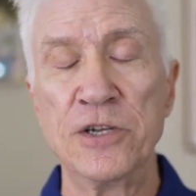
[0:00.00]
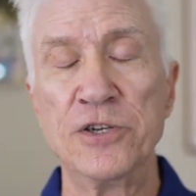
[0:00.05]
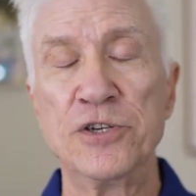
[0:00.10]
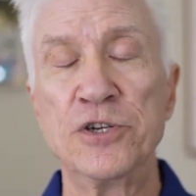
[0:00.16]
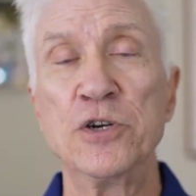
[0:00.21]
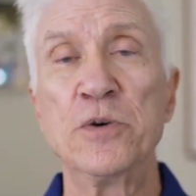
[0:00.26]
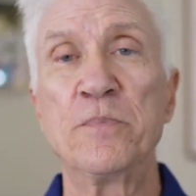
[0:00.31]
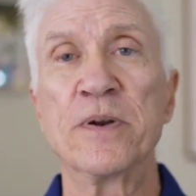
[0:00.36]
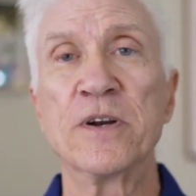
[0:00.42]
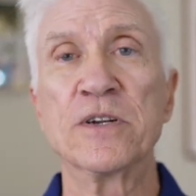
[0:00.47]

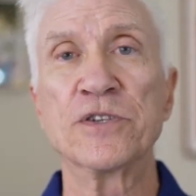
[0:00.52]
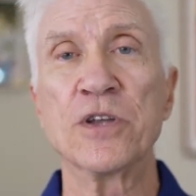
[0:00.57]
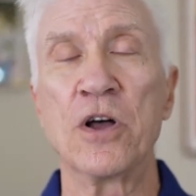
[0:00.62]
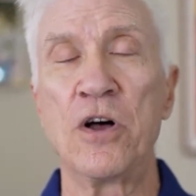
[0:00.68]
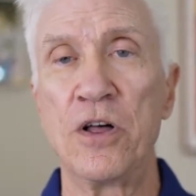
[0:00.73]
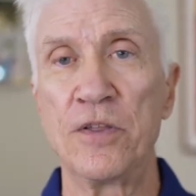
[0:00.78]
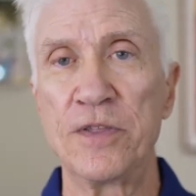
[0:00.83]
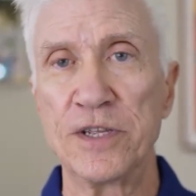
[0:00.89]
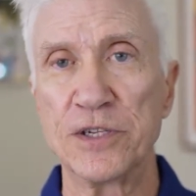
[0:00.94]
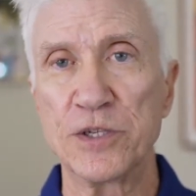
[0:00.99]
Jupiter's
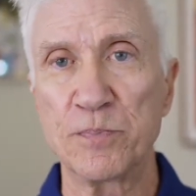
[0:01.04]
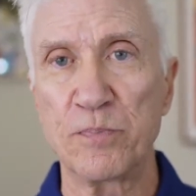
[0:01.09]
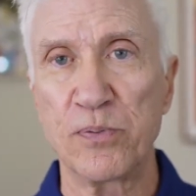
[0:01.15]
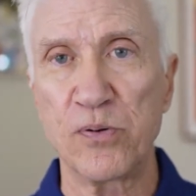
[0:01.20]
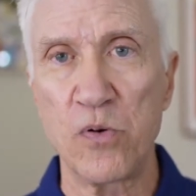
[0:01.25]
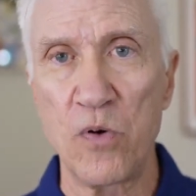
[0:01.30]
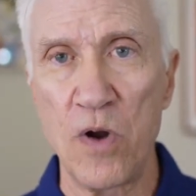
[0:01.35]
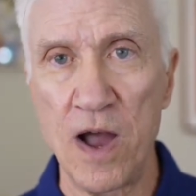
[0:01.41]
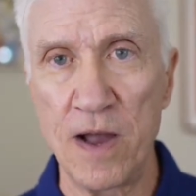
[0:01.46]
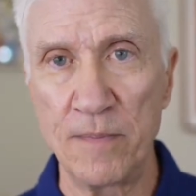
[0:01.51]
all this
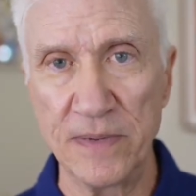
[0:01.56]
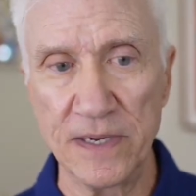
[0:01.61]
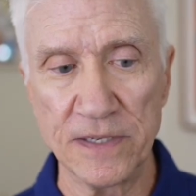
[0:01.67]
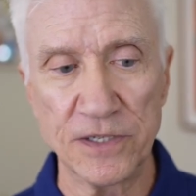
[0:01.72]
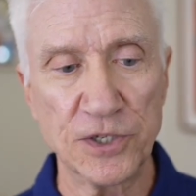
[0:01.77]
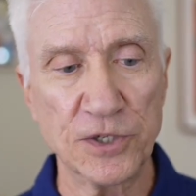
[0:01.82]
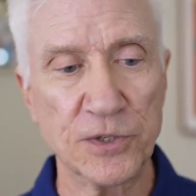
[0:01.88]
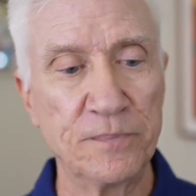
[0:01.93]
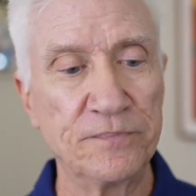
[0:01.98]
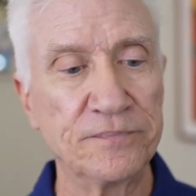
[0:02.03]

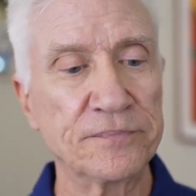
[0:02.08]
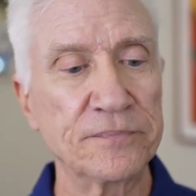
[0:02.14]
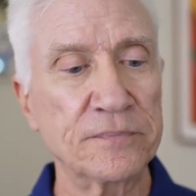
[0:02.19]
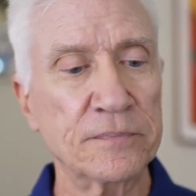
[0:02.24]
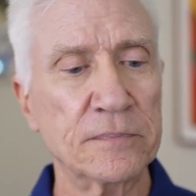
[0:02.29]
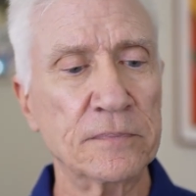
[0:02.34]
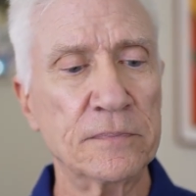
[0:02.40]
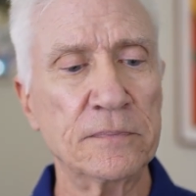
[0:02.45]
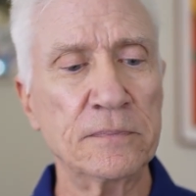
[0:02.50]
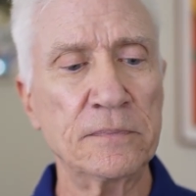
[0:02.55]
promise
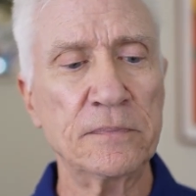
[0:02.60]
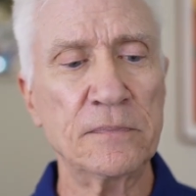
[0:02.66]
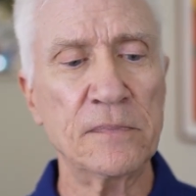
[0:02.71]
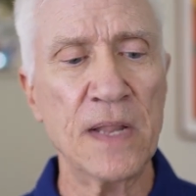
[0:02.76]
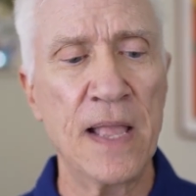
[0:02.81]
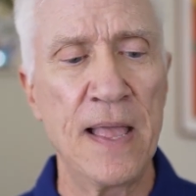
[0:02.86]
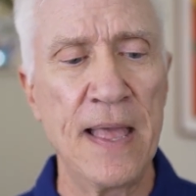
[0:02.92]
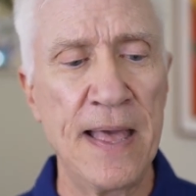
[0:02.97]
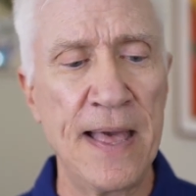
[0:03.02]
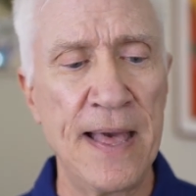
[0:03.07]

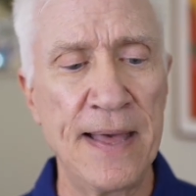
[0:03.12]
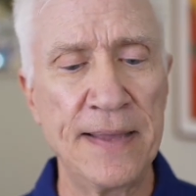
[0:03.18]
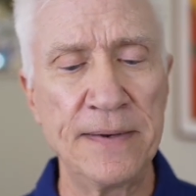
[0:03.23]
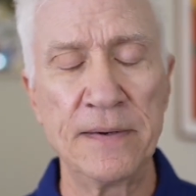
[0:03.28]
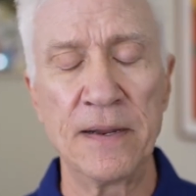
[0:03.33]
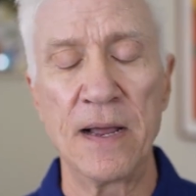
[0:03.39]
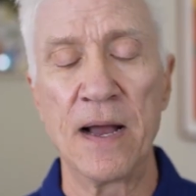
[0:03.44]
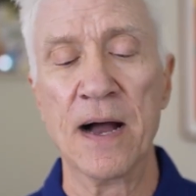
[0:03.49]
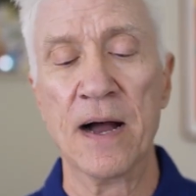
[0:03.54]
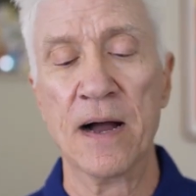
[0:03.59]

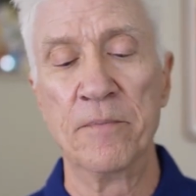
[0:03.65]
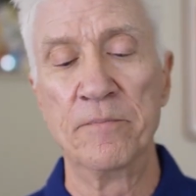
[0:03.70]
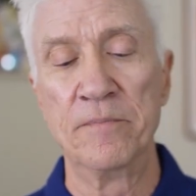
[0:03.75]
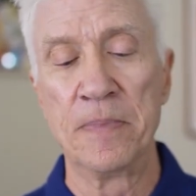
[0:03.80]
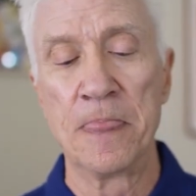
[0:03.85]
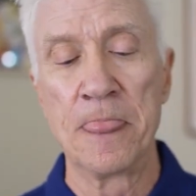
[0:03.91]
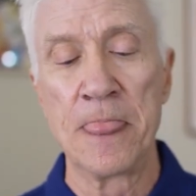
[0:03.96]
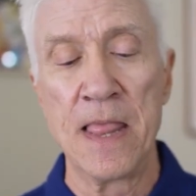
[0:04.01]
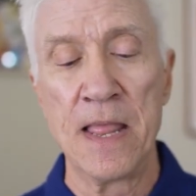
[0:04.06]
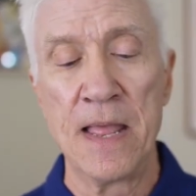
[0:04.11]
and,
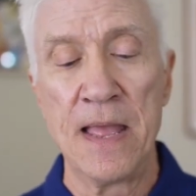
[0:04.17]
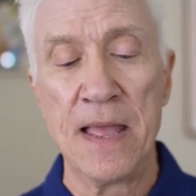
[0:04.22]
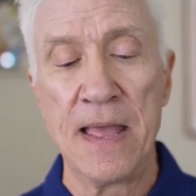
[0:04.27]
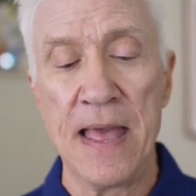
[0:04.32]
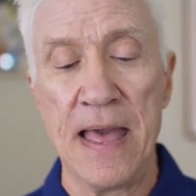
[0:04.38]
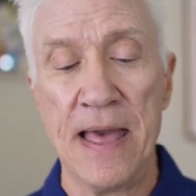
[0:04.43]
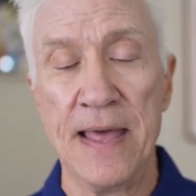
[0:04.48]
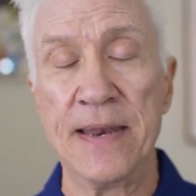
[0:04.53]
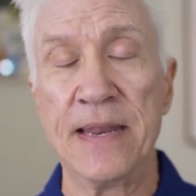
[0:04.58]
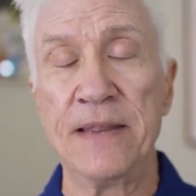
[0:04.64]
um,
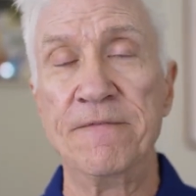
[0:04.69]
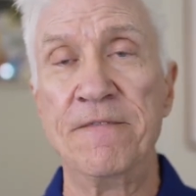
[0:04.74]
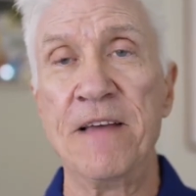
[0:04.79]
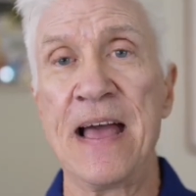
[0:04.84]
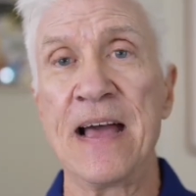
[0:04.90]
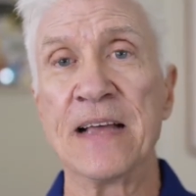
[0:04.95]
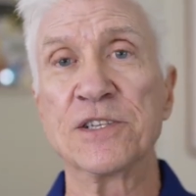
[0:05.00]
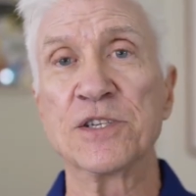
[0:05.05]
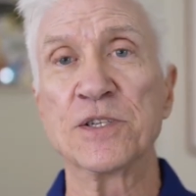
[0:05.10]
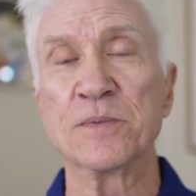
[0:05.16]
and
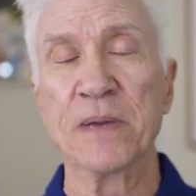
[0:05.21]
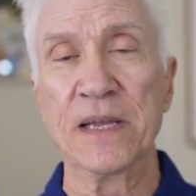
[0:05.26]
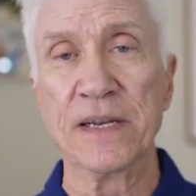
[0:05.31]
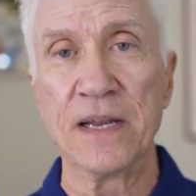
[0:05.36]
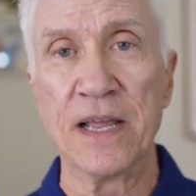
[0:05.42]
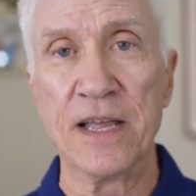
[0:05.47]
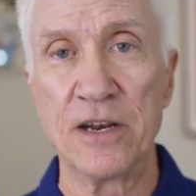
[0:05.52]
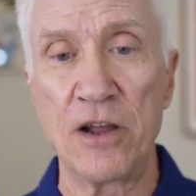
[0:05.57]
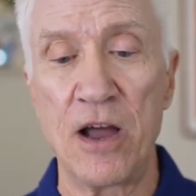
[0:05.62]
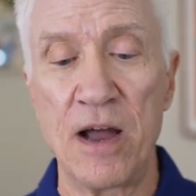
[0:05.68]

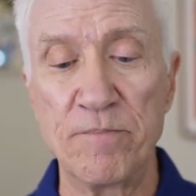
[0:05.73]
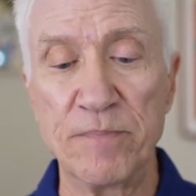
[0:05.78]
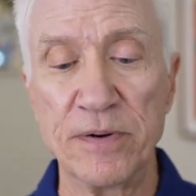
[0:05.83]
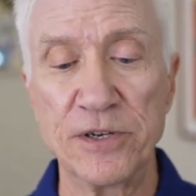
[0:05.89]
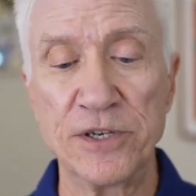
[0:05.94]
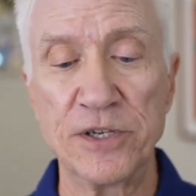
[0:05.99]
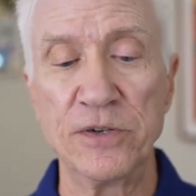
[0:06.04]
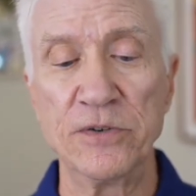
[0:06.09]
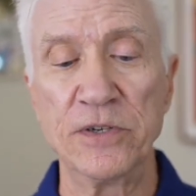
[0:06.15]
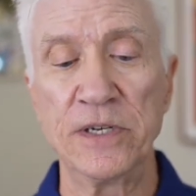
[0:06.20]
advancement and
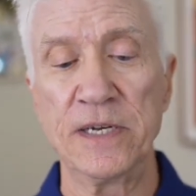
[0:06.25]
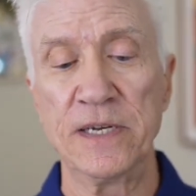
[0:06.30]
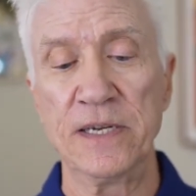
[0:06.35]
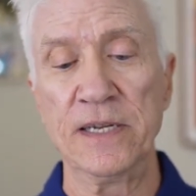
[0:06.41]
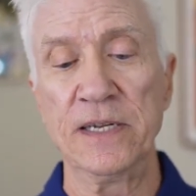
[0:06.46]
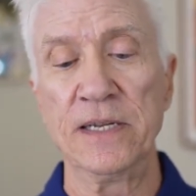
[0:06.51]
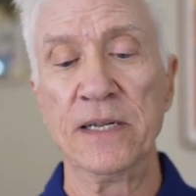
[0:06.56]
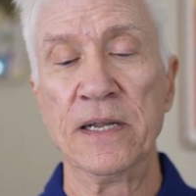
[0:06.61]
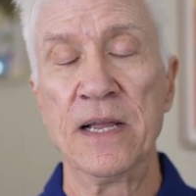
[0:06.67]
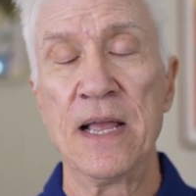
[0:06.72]

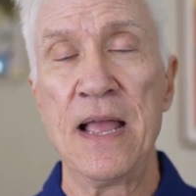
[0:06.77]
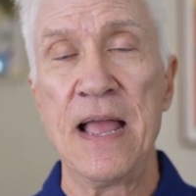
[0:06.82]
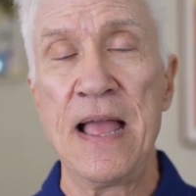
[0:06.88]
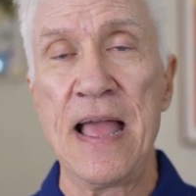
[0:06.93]
opportunity.